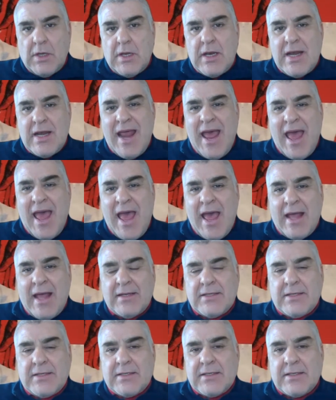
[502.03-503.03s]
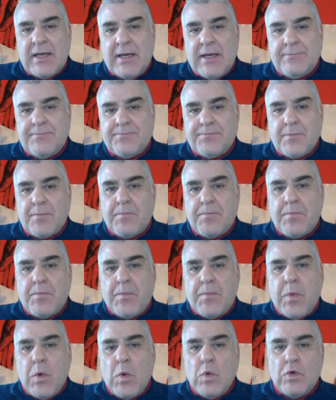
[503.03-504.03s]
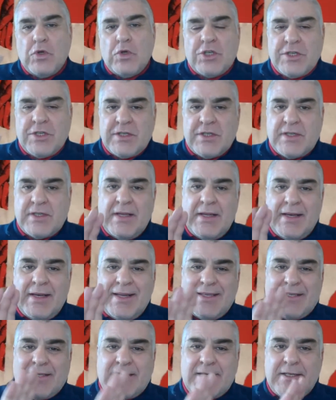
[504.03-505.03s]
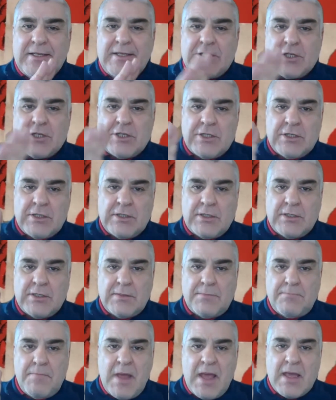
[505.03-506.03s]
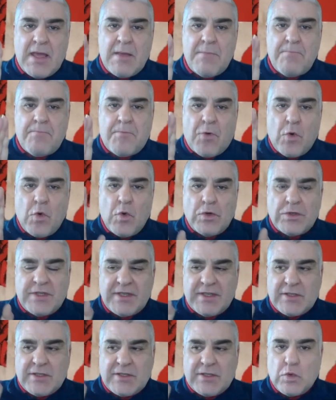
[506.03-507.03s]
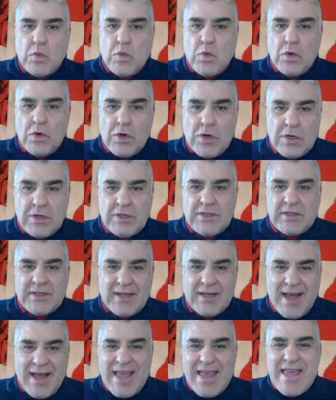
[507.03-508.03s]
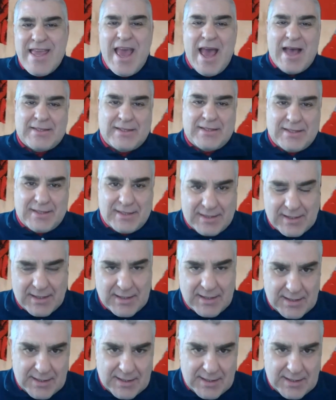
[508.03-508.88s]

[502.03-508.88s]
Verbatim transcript: that uh, pushes the decision making process towards a yes?